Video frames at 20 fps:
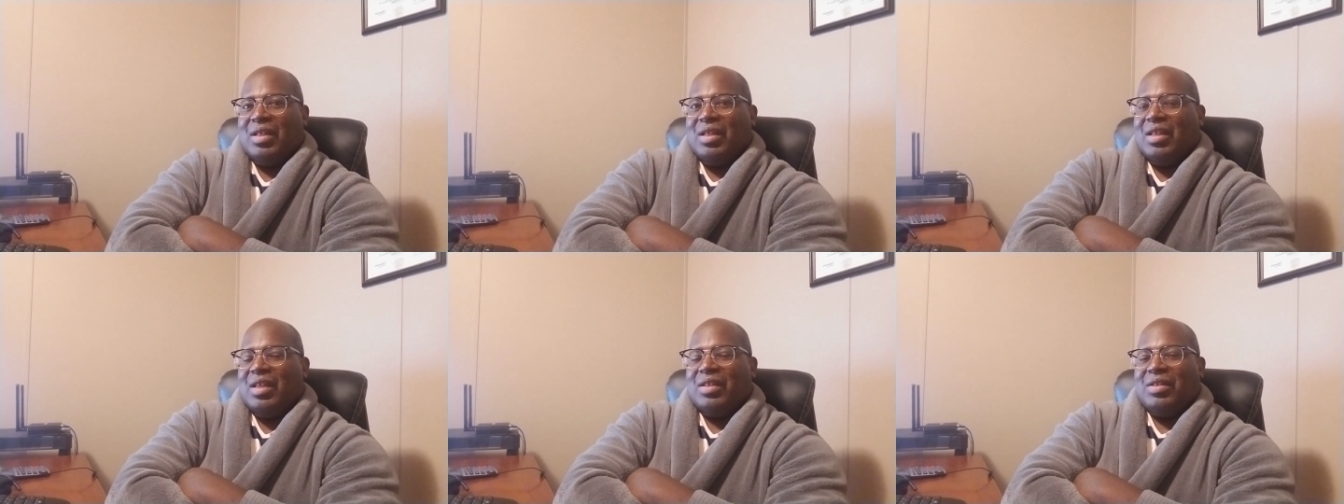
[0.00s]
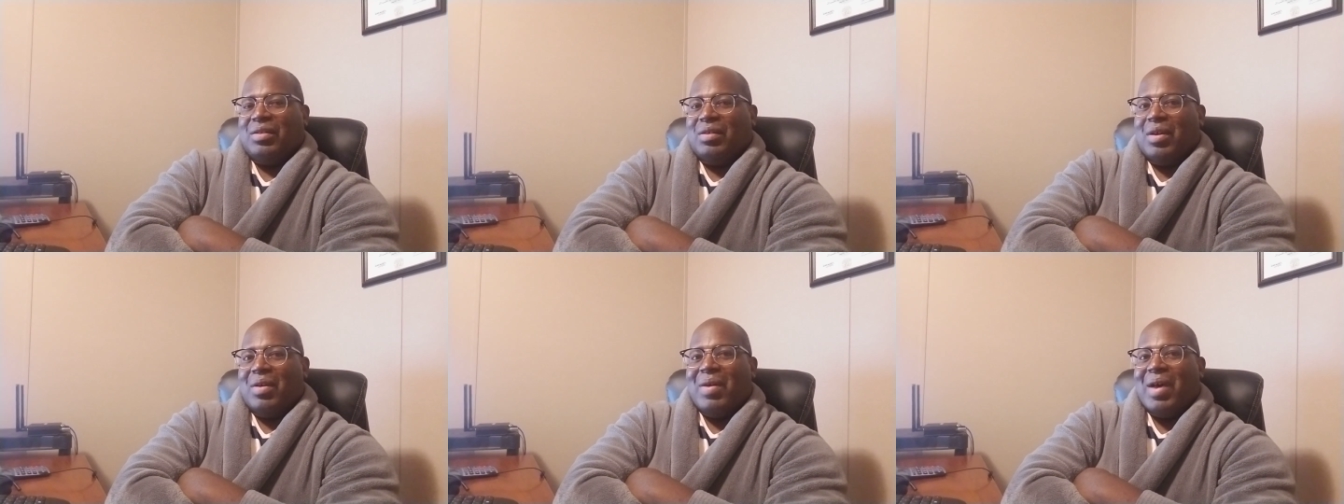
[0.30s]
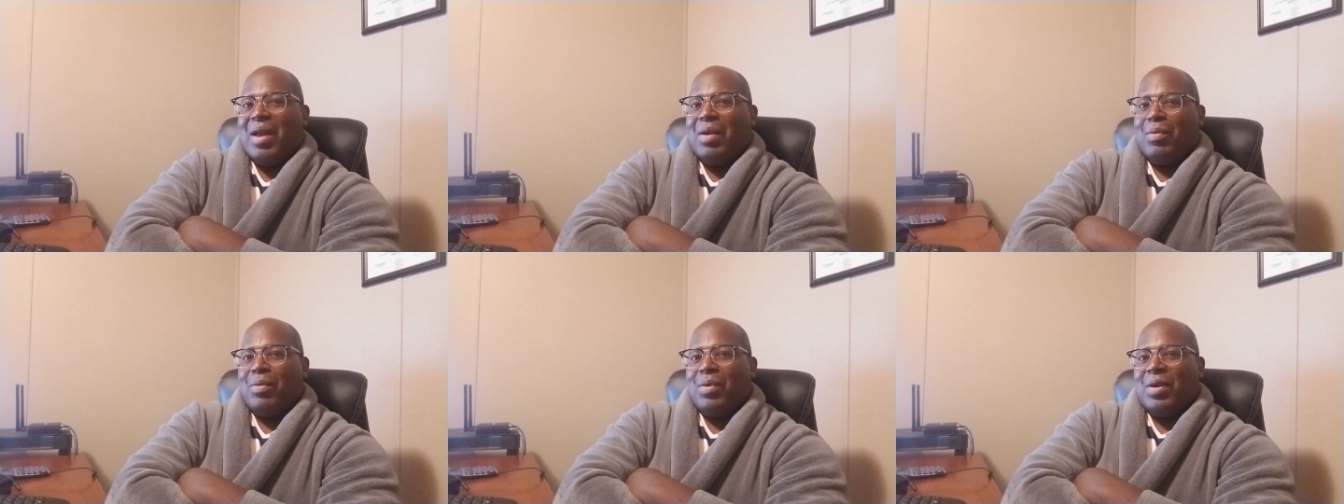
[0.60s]
He doesn't know
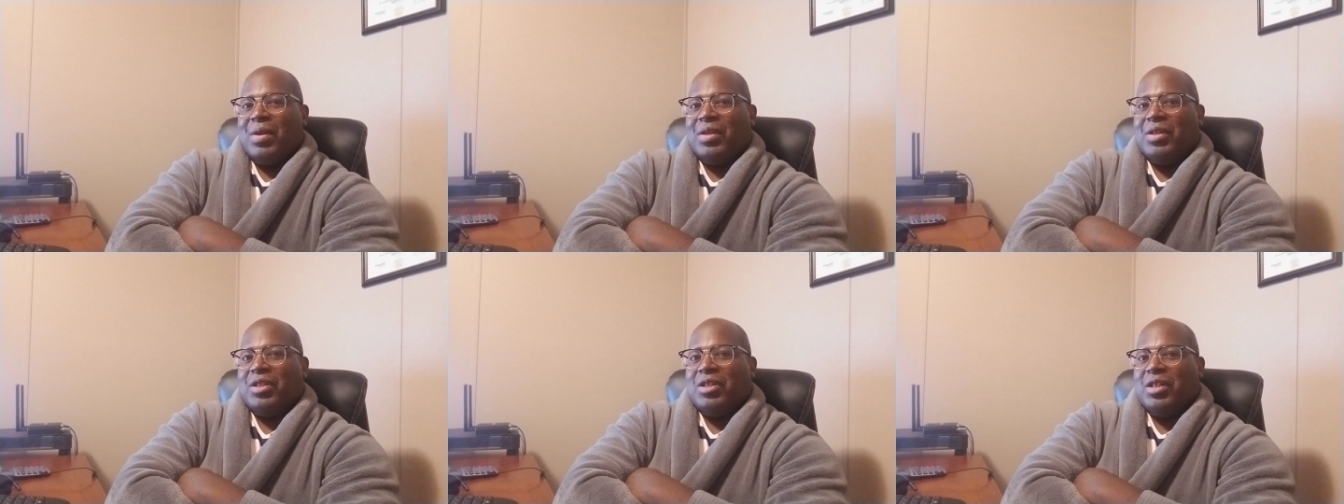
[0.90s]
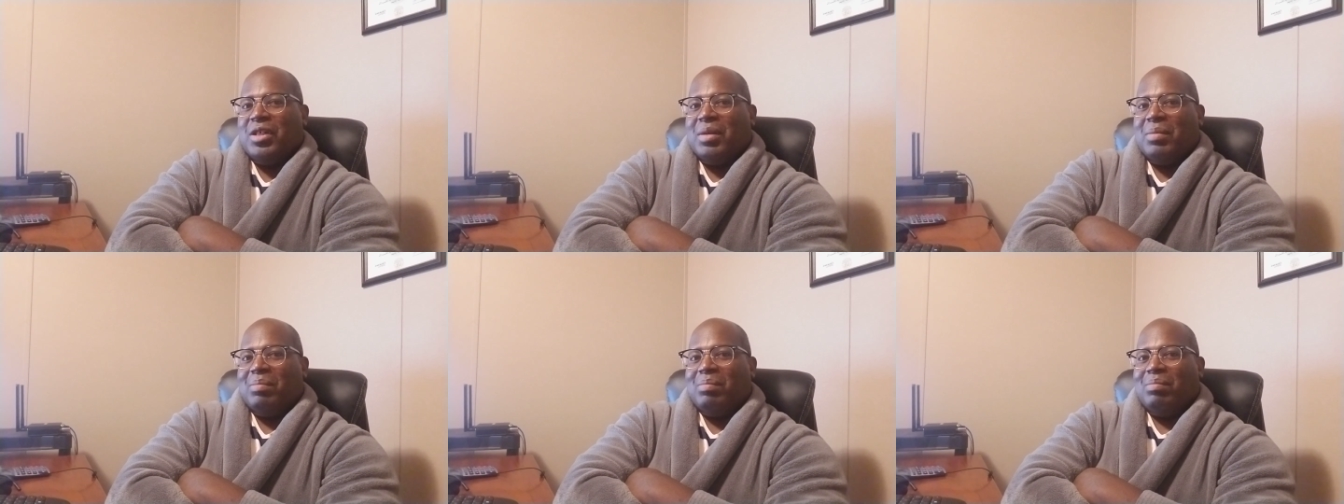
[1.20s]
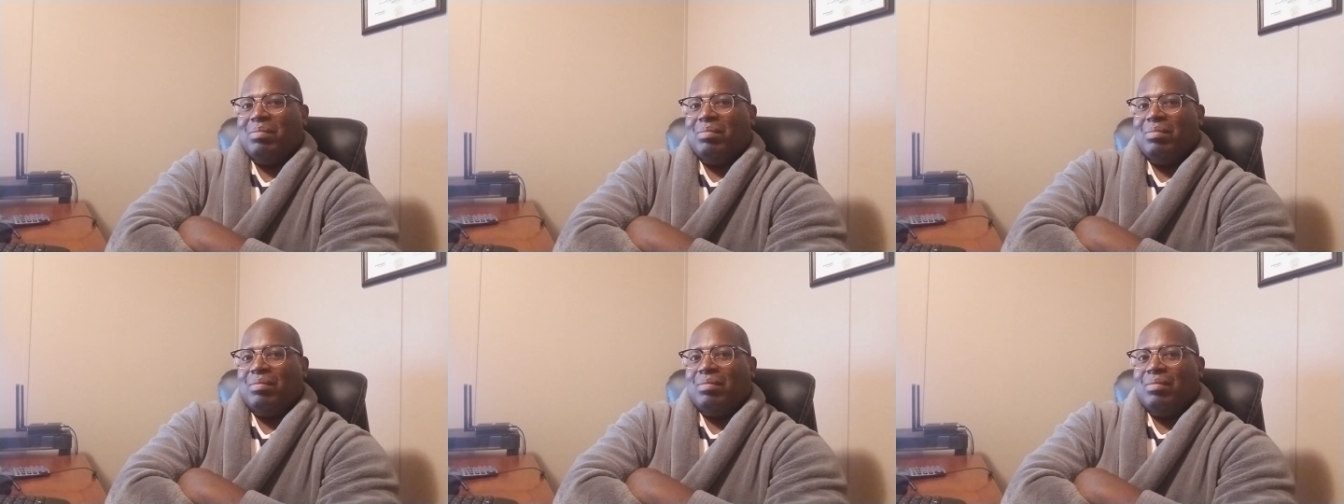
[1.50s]
how to run a gym.
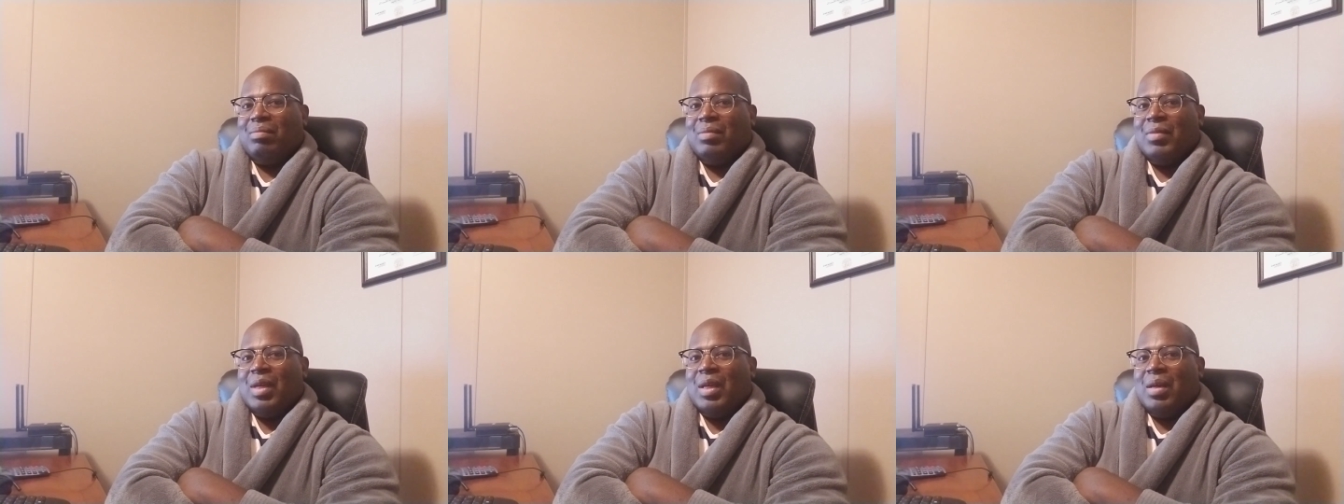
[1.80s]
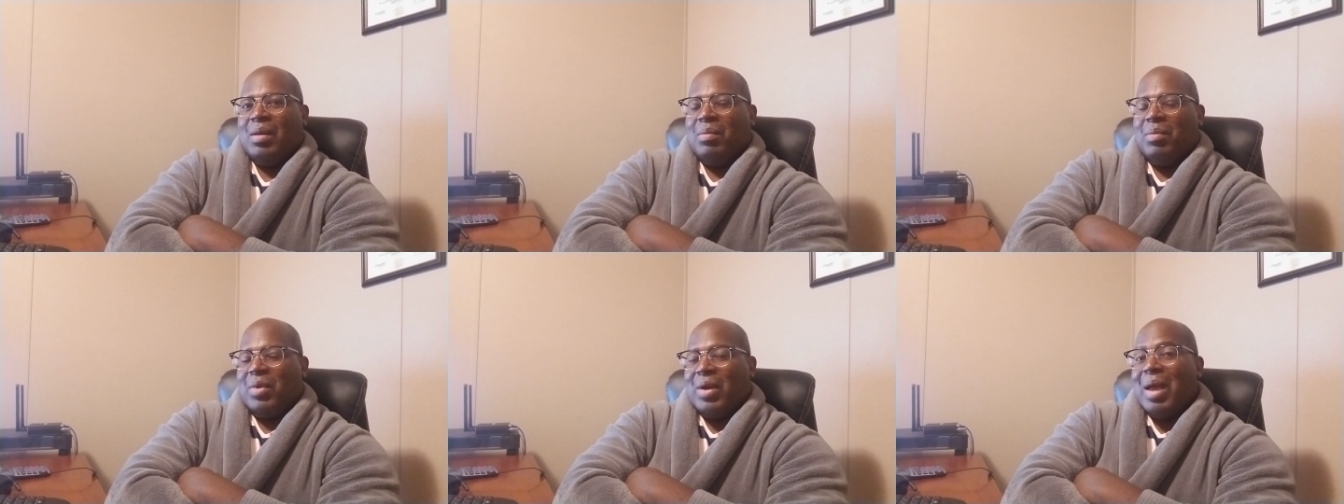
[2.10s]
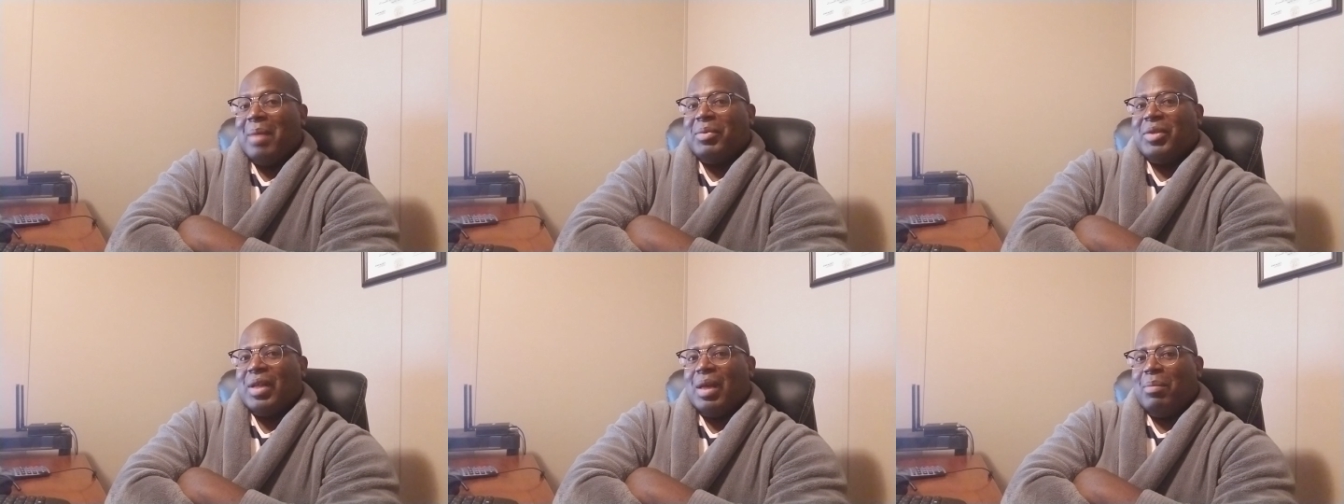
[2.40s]

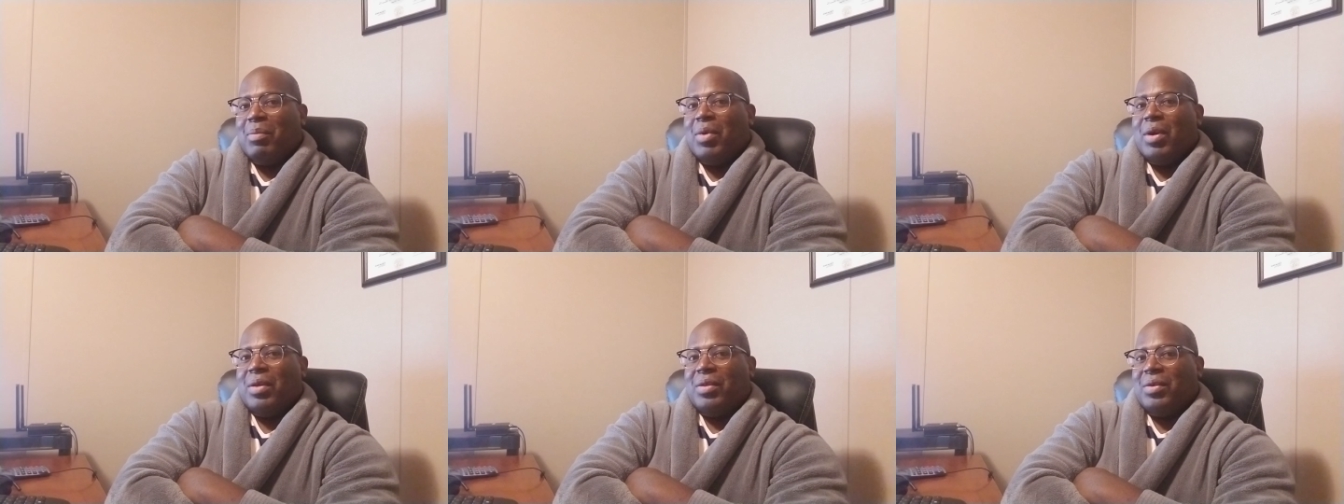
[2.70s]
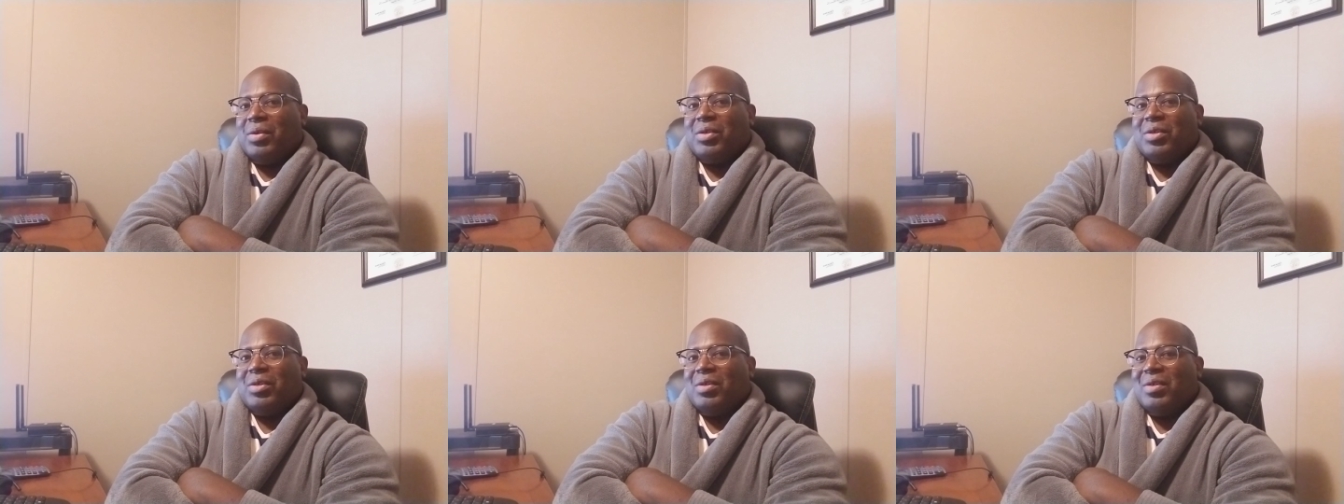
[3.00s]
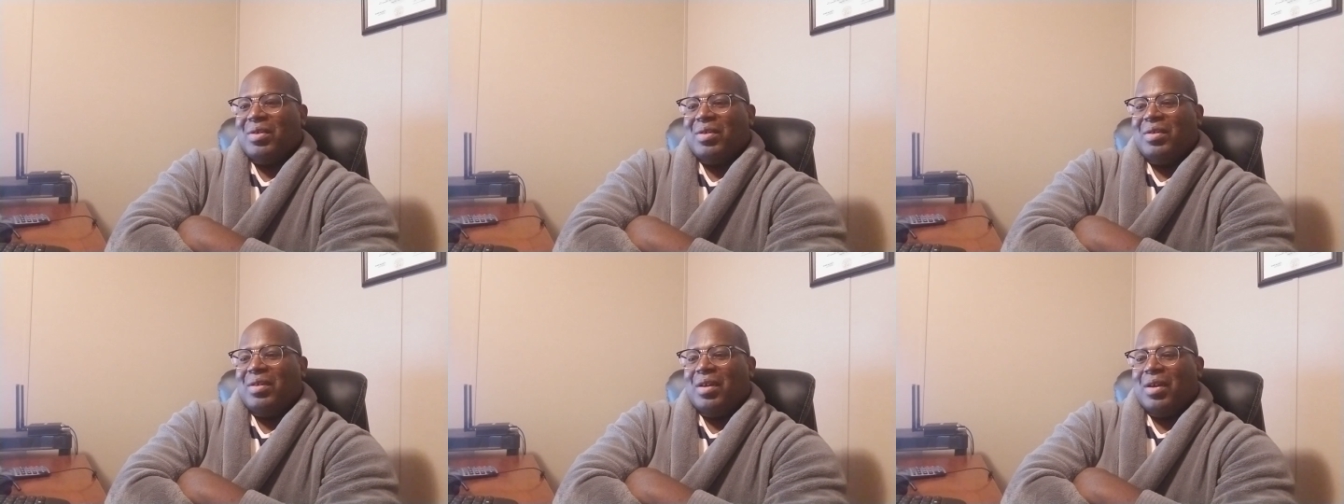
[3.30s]
Perhaps that brother
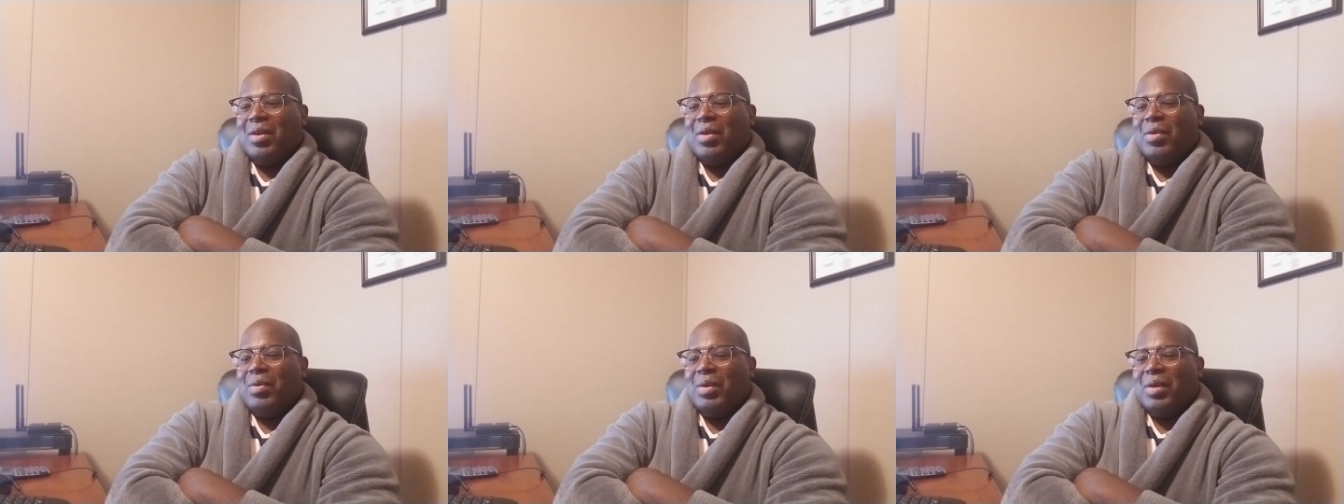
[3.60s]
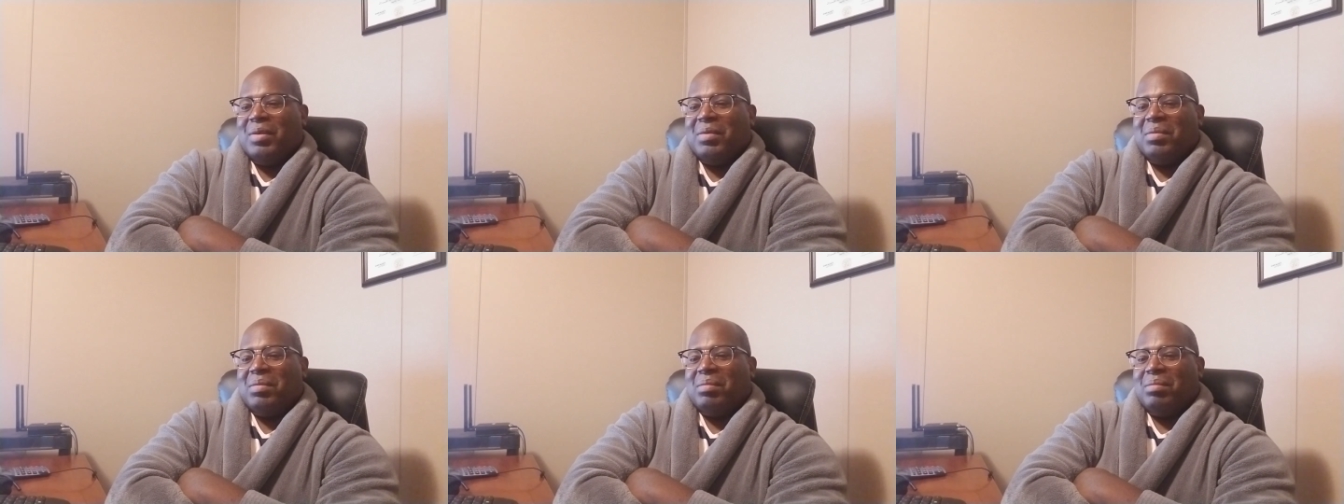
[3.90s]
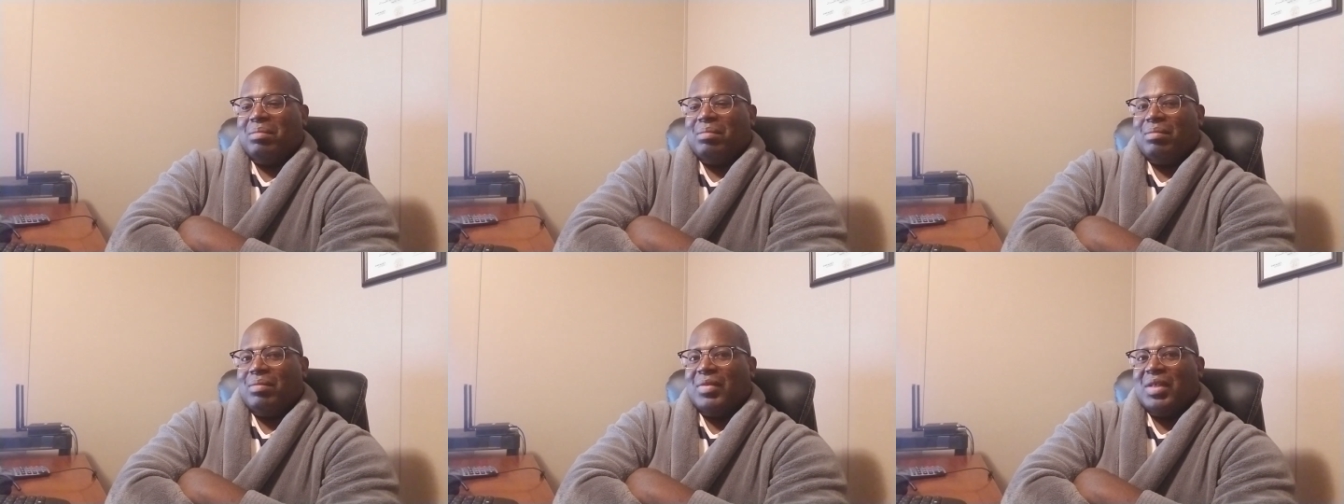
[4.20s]
should go and,